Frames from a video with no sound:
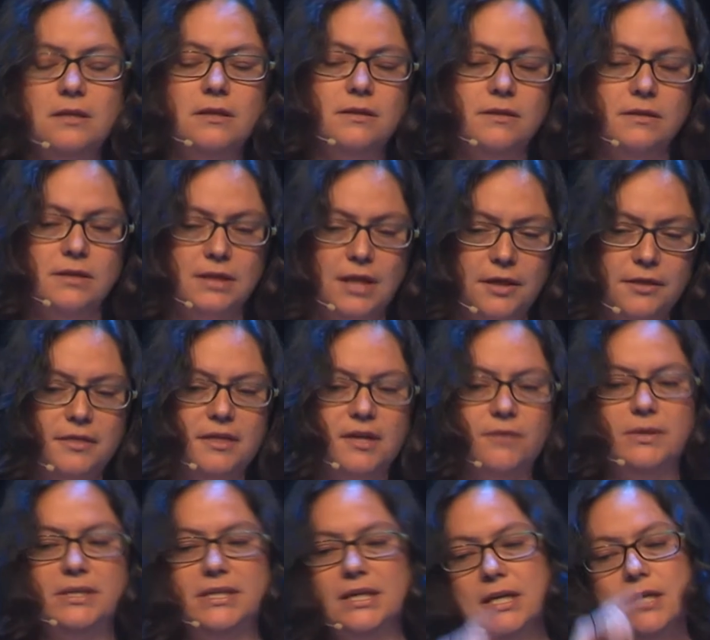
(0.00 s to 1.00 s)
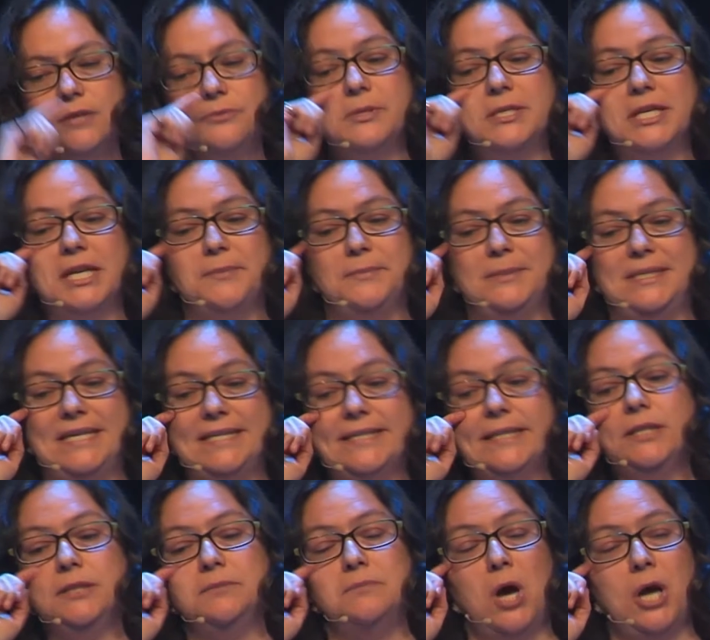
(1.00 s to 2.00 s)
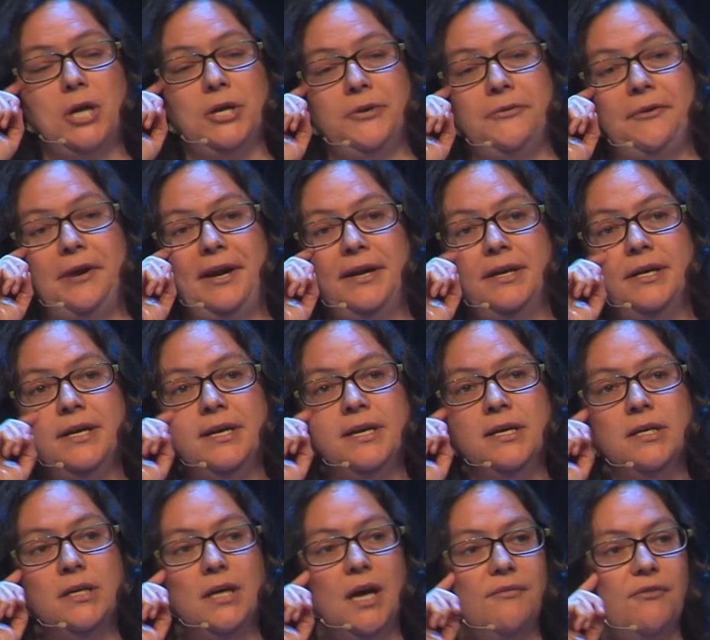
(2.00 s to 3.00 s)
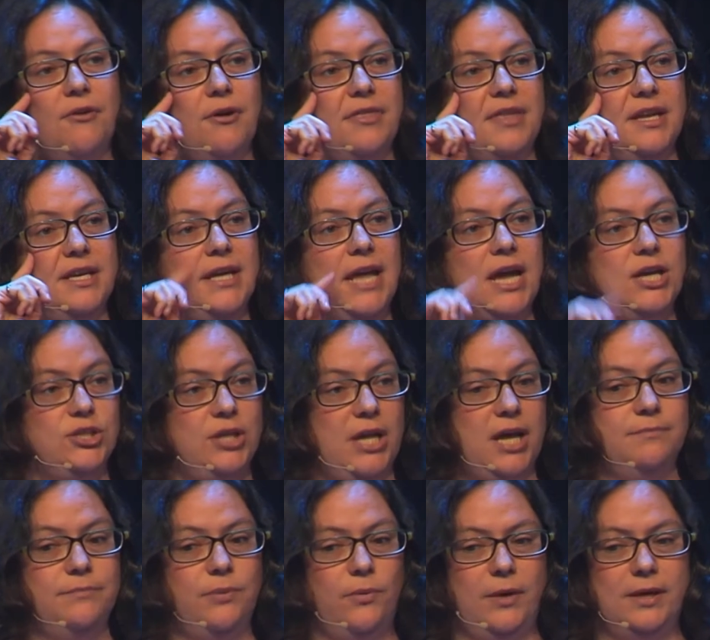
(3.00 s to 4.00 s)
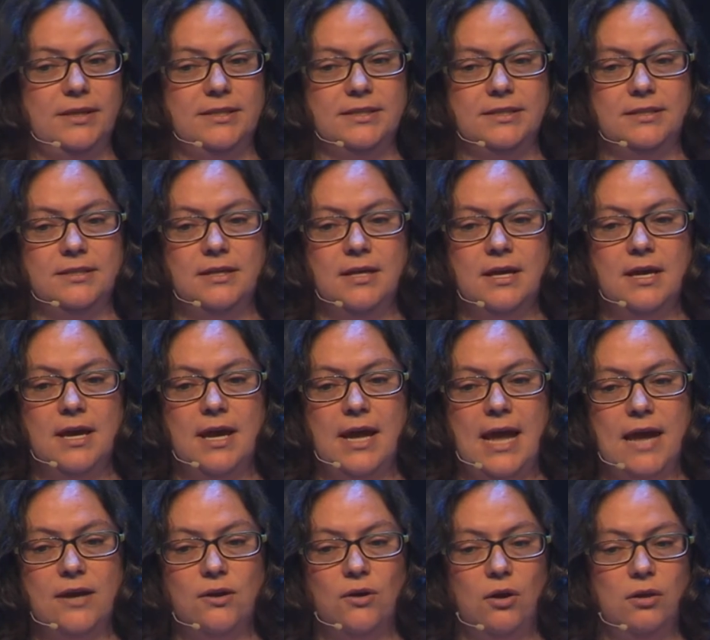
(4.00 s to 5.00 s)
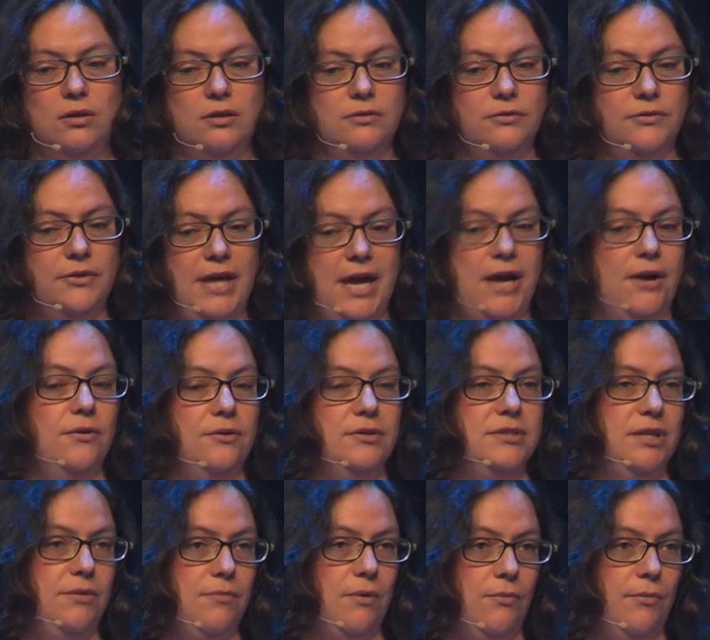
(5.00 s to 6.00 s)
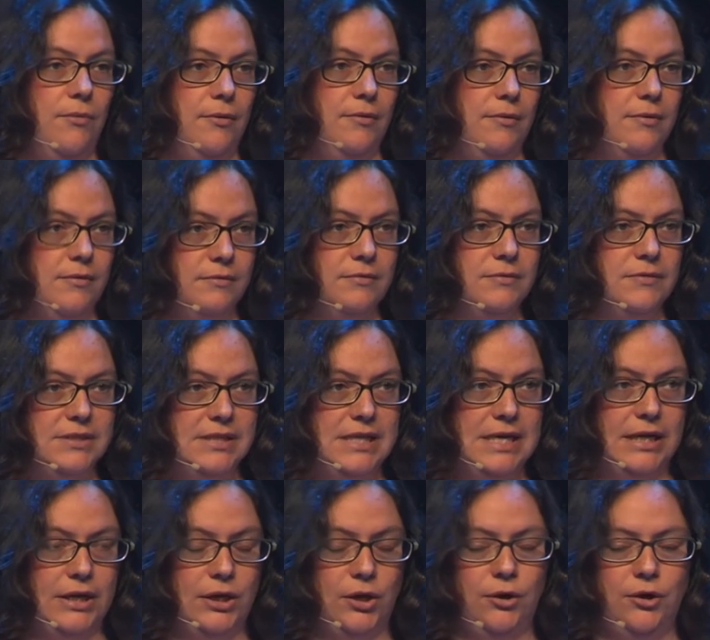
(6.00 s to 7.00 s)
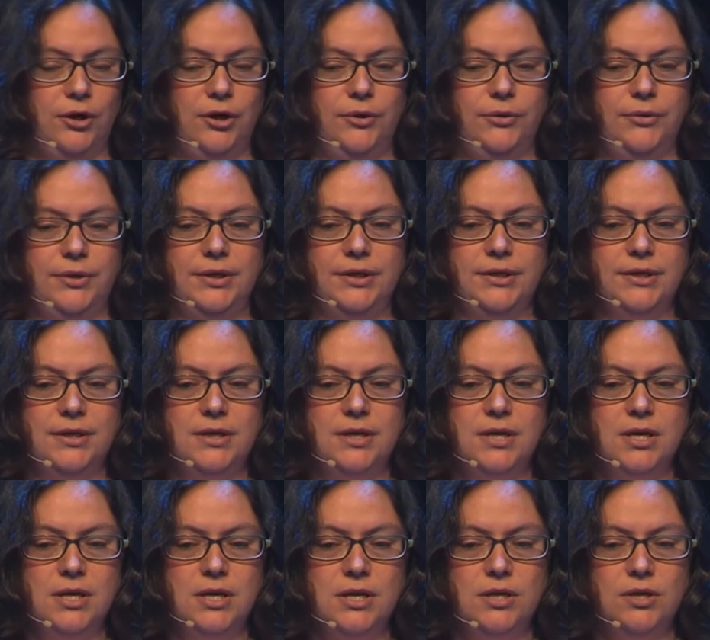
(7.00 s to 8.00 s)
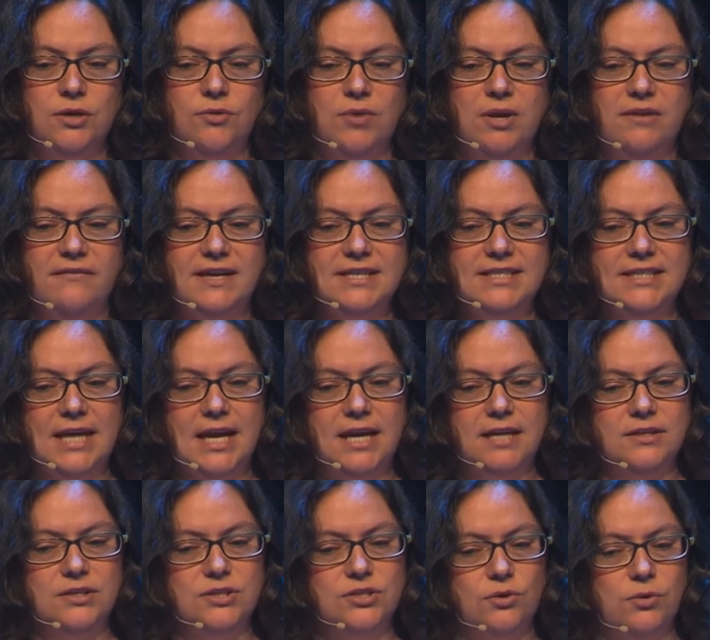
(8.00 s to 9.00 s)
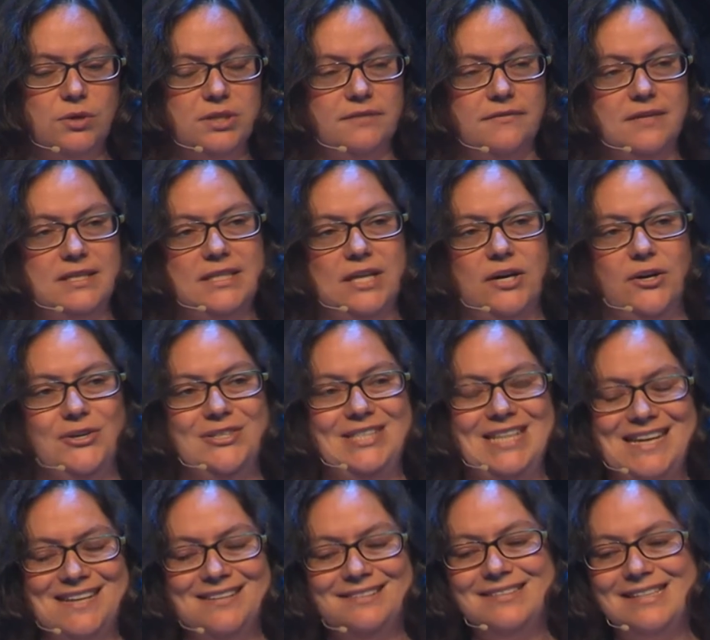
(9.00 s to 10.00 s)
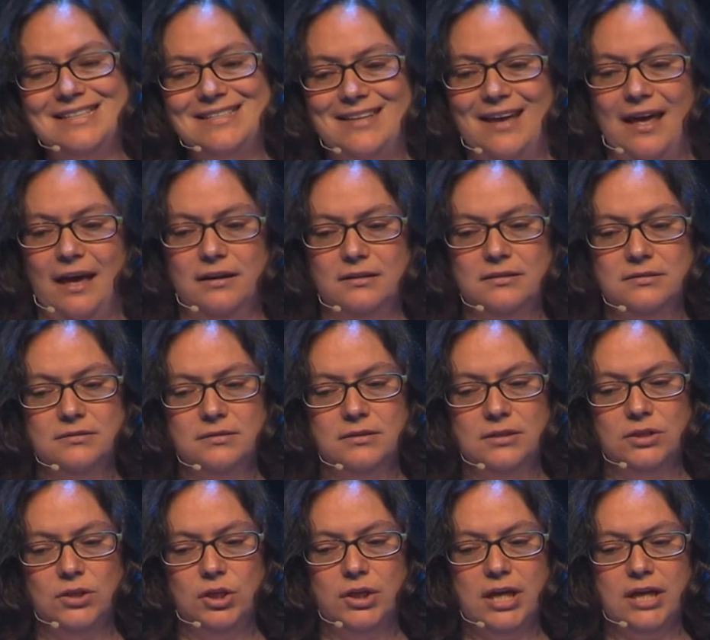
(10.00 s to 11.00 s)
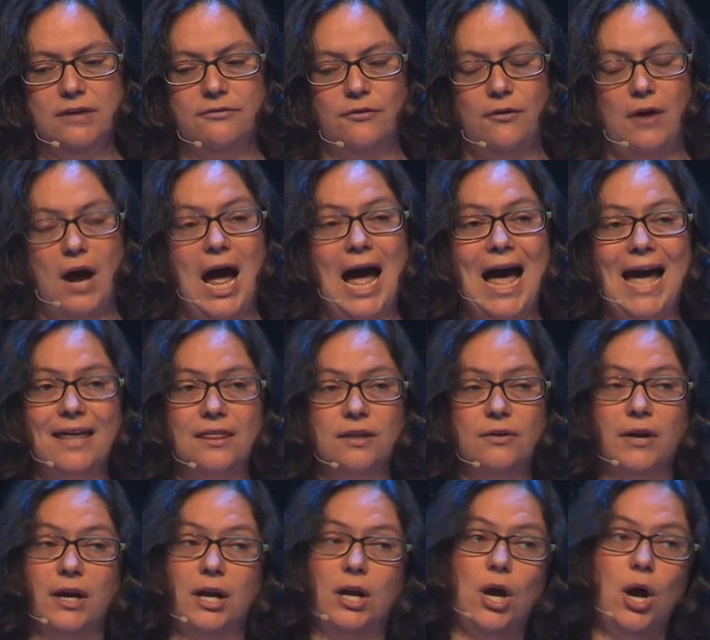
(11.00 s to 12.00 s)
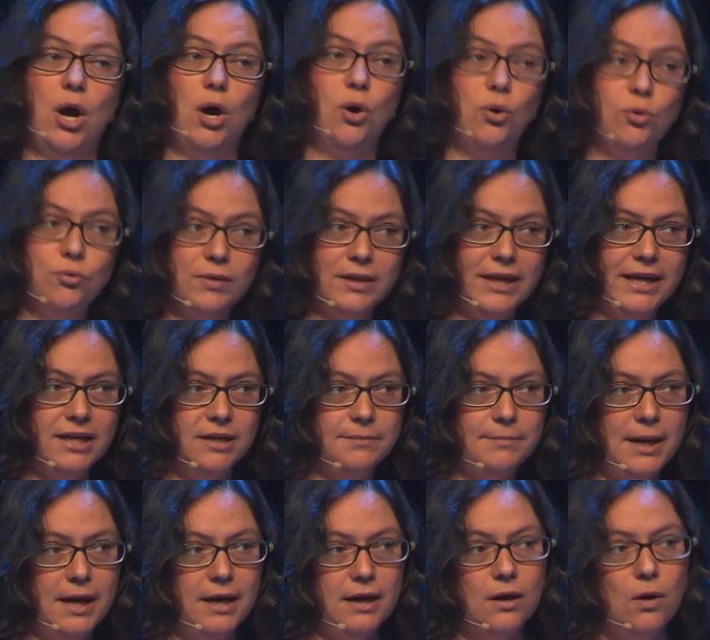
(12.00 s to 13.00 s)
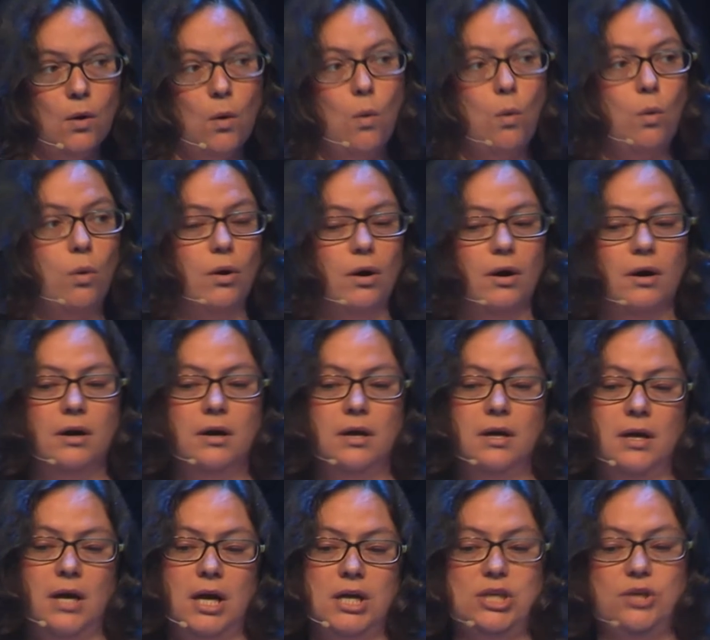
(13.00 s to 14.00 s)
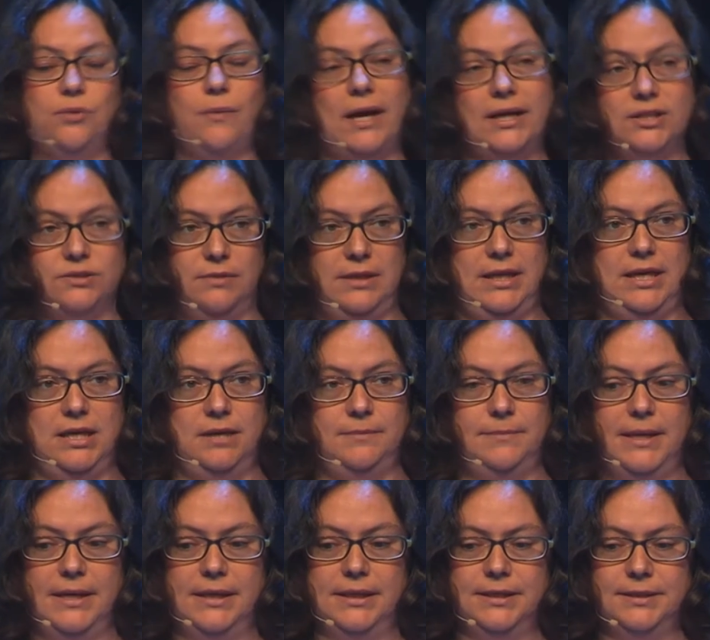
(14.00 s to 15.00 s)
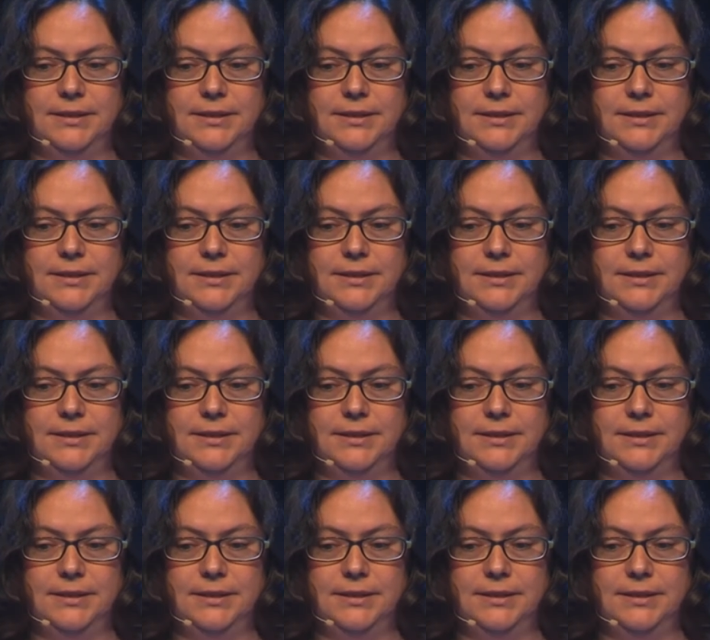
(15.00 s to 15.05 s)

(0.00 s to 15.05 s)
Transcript: Another thing we did is we set up detailed monitoring of our authentication endpoints and all the errors that we were seeing in our code. We investigated the source of these errors in detail, looking for either a code-related bug or a UX-related bug.